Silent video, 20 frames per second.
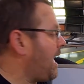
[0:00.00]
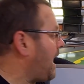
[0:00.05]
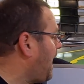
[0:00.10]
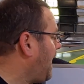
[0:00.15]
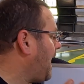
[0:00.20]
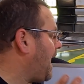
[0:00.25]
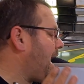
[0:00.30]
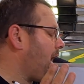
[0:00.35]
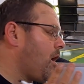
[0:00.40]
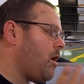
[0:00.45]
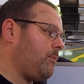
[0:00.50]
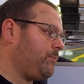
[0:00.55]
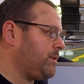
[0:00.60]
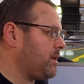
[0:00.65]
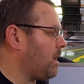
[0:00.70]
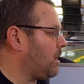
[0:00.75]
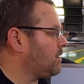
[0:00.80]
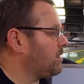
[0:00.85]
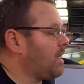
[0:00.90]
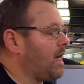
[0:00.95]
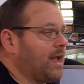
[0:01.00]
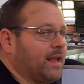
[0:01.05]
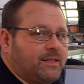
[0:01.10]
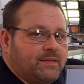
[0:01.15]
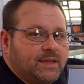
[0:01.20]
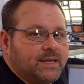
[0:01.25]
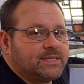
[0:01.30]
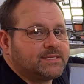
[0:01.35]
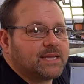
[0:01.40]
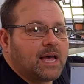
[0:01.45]
Hey, I hope y'all
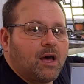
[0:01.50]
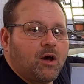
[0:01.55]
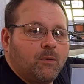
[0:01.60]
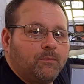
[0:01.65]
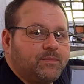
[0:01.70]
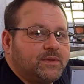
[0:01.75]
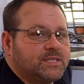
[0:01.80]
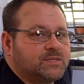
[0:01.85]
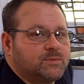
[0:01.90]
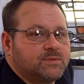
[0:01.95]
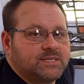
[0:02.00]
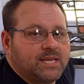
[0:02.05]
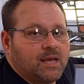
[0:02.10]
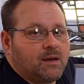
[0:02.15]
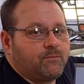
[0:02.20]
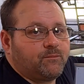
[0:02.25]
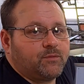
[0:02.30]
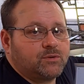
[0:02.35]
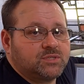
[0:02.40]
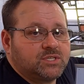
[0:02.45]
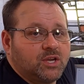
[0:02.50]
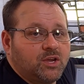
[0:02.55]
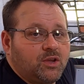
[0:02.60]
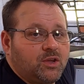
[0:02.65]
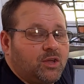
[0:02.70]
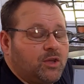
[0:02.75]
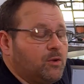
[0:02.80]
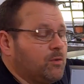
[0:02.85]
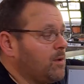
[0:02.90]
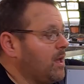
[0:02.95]
like this. I hope this was helpful to
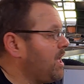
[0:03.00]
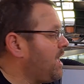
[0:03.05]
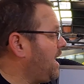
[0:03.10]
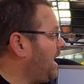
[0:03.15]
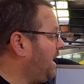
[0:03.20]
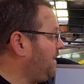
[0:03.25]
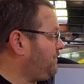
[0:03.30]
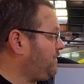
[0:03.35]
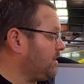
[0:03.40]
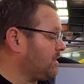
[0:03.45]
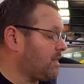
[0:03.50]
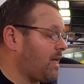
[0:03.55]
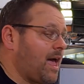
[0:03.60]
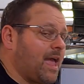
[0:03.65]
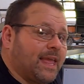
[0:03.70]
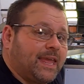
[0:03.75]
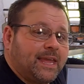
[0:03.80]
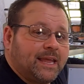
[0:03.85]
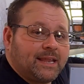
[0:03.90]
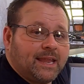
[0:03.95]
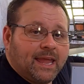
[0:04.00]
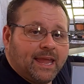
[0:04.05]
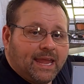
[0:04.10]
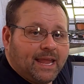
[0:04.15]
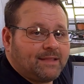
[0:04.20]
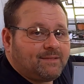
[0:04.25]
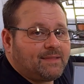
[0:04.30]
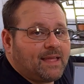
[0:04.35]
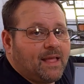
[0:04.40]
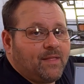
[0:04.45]
you. If you like it,
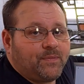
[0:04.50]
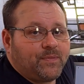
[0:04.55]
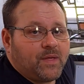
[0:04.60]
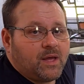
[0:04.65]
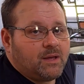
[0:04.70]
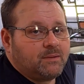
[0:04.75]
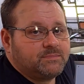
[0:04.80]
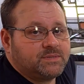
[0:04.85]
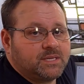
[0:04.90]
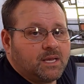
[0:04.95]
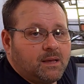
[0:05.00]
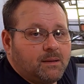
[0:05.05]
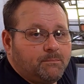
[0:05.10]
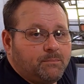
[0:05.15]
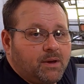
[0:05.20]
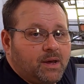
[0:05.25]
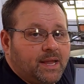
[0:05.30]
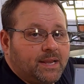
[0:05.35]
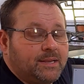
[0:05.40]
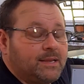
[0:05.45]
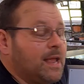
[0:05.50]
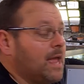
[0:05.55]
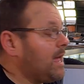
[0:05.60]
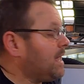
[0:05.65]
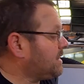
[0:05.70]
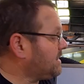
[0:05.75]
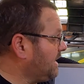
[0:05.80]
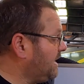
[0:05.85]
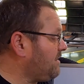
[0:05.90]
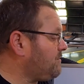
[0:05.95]
hit that thumbs up button.
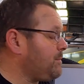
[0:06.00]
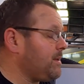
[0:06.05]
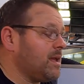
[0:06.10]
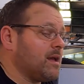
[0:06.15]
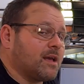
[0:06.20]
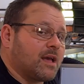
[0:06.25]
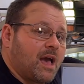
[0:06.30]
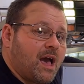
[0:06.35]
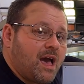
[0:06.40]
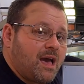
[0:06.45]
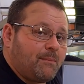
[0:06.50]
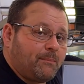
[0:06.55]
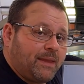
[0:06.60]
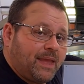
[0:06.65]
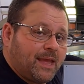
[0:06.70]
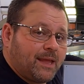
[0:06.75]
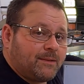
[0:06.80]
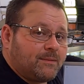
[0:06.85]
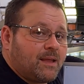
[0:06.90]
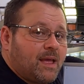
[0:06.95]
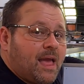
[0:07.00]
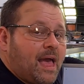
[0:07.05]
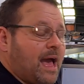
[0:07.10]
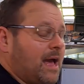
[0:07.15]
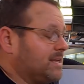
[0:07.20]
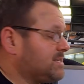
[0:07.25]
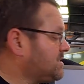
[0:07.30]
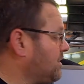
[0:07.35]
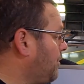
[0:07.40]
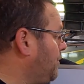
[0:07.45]
Leave me a comment.
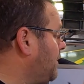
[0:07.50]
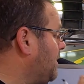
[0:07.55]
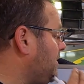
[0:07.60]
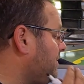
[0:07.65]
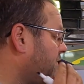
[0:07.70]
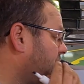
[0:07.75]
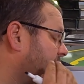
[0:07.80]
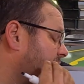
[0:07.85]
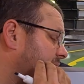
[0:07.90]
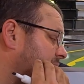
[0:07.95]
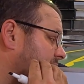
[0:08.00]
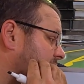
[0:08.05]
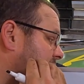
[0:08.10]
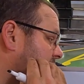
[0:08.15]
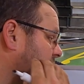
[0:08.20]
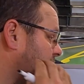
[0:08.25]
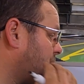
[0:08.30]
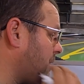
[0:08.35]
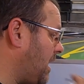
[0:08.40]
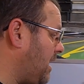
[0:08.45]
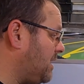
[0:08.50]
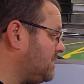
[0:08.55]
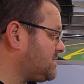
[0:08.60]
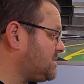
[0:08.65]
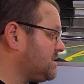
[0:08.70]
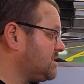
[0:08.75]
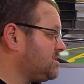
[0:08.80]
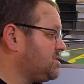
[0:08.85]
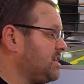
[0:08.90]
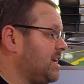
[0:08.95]
So this is a
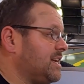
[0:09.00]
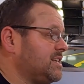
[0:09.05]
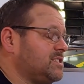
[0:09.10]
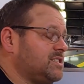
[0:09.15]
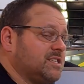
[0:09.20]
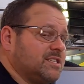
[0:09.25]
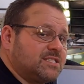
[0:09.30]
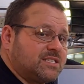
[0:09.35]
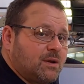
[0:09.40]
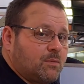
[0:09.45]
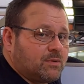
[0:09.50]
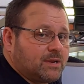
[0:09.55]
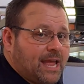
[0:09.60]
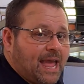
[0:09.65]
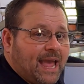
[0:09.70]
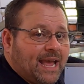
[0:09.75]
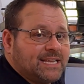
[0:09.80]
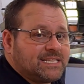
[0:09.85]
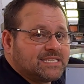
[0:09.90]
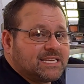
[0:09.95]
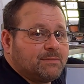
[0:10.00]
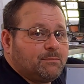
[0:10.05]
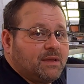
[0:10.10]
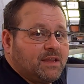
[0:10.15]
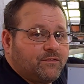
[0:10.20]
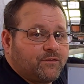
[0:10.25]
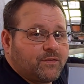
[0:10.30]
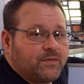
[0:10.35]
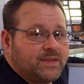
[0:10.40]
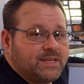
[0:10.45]
suggestion, someone asking
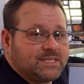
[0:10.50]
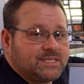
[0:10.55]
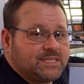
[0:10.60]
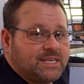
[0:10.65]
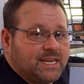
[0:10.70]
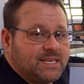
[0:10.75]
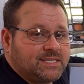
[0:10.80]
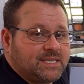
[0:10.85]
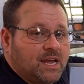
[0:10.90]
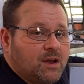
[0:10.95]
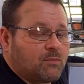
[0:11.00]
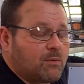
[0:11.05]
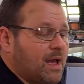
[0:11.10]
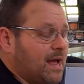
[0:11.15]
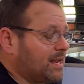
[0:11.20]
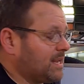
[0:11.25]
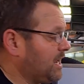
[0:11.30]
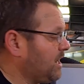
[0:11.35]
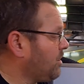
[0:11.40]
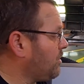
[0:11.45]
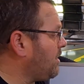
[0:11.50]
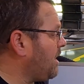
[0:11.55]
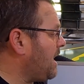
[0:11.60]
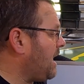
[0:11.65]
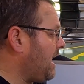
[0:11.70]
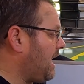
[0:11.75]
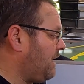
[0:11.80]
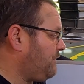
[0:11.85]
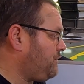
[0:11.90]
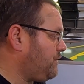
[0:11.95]
me for this detail right here.
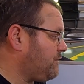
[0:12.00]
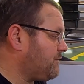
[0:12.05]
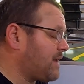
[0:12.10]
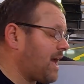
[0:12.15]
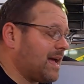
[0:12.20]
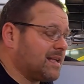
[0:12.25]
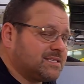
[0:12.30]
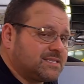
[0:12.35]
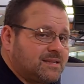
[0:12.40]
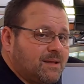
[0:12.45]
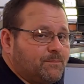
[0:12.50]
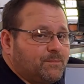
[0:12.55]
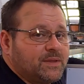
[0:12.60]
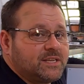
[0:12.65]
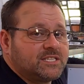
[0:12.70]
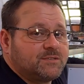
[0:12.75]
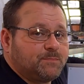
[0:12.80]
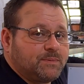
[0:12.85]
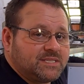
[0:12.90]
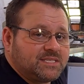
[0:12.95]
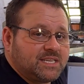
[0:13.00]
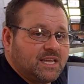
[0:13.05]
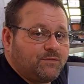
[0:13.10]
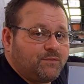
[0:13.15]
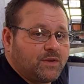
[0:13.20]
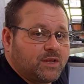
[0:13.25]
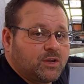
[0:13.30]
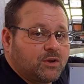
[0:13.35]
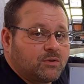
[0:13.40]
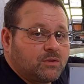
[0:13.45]
If you've got something
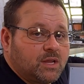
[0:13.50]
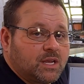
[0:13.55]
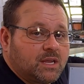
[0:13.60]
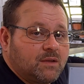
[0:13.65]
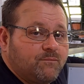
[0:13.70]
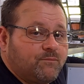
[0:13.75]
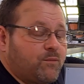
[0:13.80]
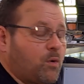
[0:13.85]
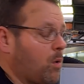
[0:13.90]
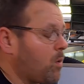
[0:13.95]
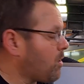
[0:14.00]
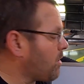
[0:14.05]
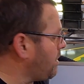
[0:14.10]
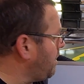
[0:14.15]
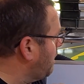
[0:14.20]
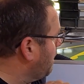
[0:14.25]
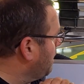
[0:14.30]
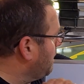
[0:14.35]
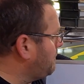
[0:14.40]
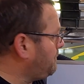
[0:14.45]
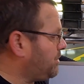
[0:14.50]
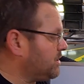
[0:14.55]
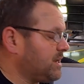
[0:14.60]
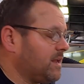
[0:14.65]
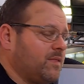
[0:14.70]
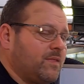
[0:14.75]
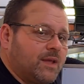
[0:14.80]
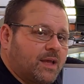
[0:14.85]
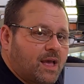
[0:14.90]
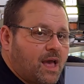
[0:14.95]
specific you're looking for, put
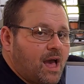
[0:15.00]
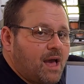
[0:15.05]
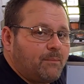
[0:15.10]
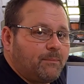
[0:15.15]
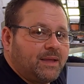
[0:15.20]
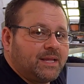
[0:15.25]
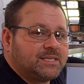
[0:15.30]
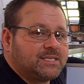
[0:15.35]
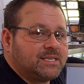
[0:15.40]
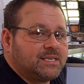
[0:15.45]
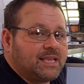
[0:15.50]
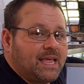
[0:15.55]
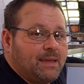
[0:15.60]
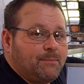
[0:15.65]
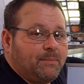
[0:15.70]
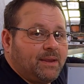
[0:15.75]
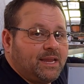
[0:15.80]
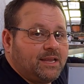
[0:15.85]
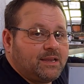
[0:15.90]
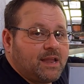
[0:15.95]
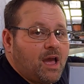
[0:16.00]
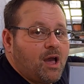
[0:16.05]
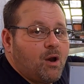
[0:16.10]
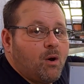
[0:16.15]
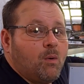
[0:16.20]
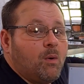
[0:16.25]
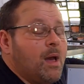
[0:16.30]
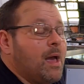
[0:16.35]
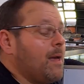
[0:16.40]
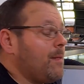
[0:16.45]
it in the comments and let me
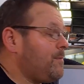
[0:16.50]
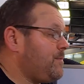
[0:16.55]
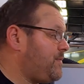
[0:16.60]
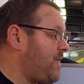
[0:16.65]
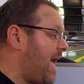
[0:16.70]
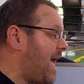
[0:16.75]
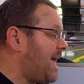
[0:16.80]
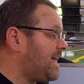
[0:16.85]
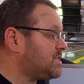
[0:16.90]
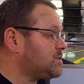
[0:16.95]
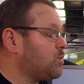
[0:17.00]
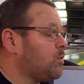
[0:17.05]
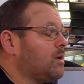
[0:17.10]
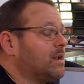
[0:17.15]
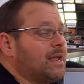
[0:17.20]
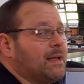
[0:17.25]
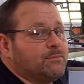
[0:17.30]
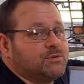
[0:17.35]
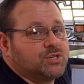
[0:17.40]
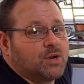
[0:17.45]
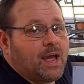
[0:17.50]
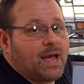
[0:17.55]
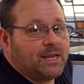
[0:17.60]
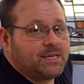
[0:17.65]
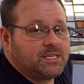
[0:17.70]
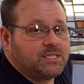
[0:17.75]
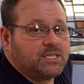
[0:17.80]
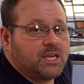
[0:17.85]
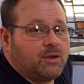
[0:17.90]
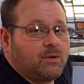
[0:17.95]
know. That's what I'm
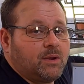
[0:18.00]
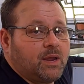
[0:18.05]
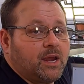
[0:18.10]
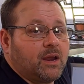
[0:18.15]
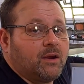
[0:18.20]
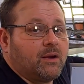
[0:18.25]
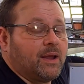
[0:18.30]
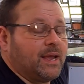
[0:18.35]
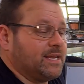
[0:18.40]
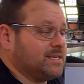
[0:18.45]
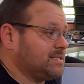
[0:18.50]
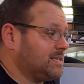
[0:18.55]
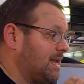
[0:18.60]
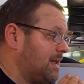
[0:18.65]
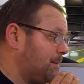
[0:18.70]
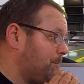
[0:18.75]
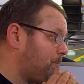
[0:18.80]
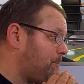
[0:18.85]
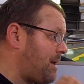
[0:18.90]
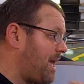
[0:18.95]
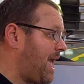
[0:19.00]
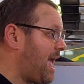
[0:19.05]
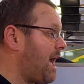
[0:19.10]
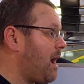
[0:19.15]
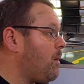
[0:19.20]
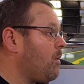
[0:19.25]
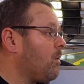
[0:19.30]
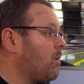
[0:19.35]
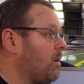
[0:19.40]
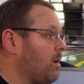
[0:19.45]
trying to do here, is to
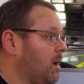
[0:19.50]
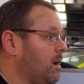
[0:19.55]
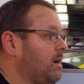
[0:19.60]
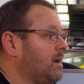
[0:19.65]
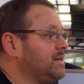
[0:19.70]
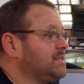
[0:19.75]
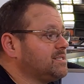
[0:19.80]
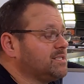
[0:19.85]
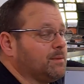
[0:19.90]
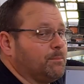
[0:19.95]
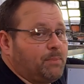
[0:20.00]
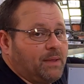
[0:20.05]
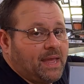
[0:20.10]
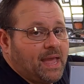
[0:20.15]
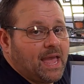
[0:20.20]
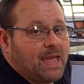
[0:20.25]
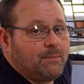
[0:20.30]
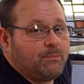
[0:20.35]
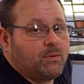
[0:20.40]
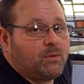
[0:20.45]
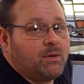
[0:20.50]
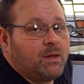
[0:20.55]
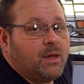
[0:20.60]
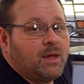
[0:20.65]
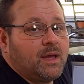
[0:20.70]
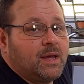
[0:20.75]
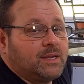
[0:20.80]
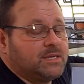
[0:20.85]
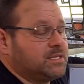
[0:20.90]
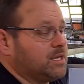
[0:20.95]
empower us to be able
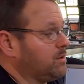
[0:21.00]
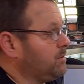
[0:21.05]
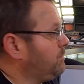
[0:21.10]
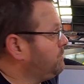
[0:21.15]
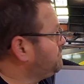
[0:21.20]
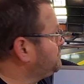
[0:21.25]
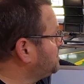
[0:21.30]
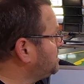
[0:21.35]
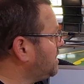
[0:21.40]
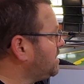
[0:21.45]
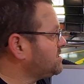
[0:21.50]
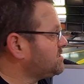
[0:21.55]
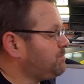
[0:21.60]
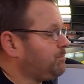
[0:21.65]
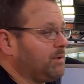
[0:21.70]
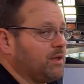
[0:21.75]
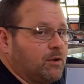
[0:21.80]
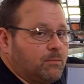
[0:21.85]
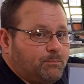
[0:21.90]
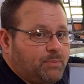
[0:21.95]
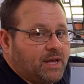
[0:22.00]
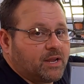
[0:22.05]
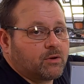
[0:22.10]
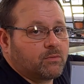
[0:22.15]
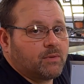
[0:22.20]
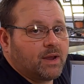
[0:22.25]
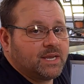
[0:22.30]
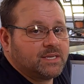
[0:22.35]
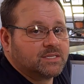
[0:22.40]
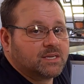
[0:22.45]
to just build
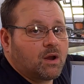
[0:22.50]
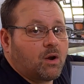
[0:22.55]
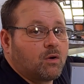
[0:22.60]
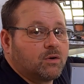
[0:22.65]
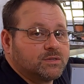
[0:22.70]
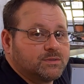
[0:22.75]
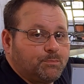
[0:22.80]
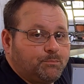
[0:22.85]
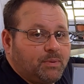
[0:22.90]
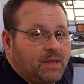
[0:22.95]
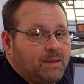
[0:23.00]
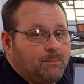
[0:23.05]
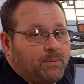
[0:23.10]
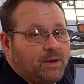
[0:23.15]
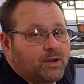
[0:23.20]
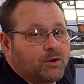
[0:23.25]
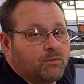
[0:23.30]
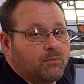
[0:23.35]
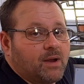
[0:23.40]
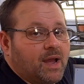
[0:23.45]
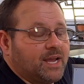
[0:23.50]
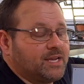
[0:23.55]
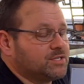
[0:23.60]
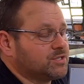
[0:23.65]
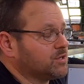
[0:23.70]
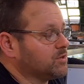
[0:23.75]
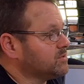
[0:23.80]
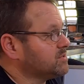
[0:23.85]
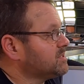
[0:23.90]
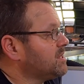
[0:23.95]
better race cars, be better
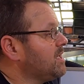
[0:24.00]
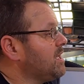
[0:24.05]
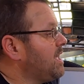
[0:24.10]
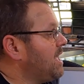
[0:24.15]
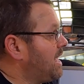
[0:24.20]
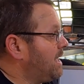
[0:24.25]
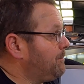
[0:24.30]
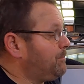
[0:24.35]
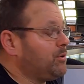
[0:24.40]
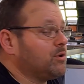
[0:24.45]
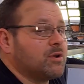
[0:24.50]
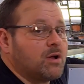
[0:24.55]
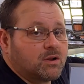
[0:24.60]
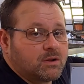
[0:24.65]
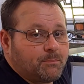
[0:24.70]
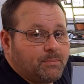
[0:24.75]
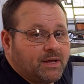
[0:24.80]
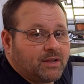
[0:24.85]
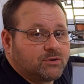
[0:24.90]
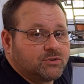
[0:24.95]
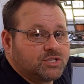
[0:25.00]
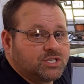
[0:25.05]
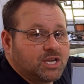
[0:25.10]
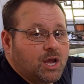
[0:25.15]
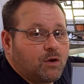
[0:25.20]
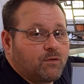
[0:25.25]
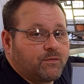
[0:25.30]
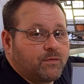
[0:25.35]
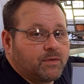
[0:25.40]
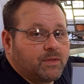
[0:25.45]
racers, and put on a better
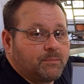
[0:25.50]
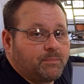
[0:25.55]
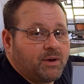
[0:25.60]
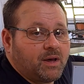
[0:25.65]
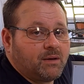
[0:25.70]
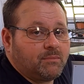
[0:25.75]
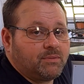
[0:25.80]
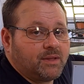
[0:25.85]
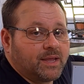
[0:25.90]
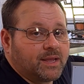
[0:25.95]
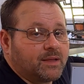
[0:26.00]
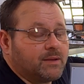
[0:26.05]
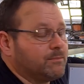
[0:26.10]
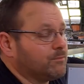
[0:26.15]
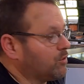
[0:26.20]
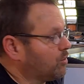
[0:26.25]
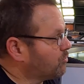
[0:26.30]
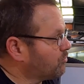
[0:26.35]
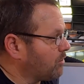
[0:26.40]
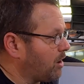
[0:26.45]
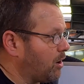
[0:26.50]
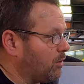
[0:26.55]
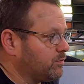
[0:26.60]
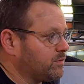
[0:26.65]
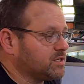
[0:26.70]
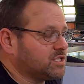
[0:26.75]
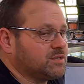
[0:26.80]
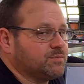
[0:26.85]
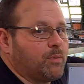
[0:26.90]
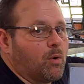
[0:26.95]
show for the public.
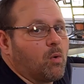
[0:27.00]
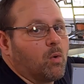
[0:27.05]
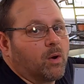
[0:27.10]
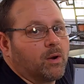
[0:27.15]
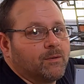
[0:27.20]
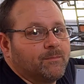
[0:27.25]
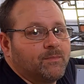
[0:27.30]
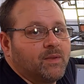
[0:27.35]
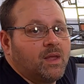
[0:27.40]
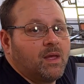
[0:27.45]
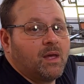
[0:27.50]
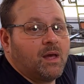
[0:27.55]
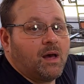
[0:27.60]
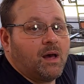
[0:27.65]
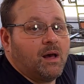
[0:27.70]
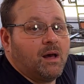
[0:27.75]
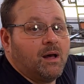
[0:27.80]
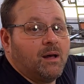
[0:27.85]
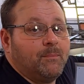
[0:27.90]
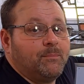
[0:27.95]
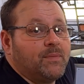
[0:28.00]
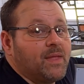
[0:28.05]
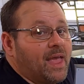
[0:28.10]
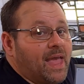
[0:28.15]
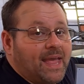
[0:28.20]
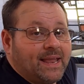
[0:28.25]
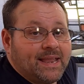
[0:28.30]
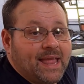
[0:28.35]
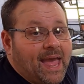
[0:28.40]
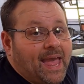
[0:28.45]
Grow the sport.
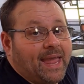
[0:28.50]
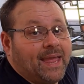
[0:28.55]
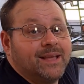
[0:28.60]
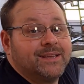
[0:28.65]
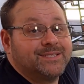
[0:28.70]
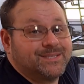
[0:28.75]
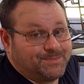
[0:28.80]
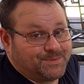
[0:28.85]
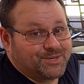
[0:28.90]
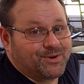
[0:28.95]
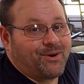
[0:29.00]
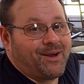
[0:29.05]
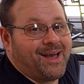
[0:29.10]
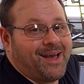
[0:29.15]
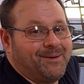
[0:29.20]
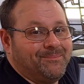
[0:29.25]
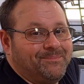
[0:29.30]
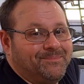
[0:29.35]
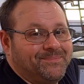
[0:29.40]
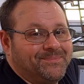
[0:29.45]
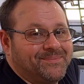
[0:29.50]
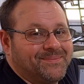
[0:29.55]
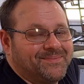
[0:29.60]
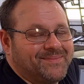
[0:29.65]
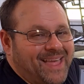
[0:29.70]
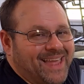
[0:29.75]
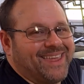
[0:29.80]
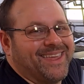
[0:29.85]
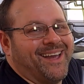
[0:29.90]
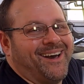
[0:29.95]
And hey, subscribe.
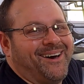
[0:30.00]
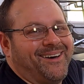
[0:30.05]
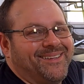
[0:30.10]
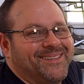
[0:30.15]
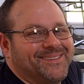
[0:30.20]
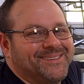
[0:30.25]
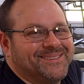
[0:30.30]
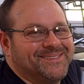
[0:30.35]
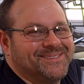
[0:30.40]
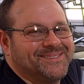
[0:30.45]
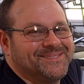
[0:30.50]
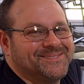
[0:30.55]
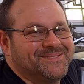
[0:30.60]
Thank y'all.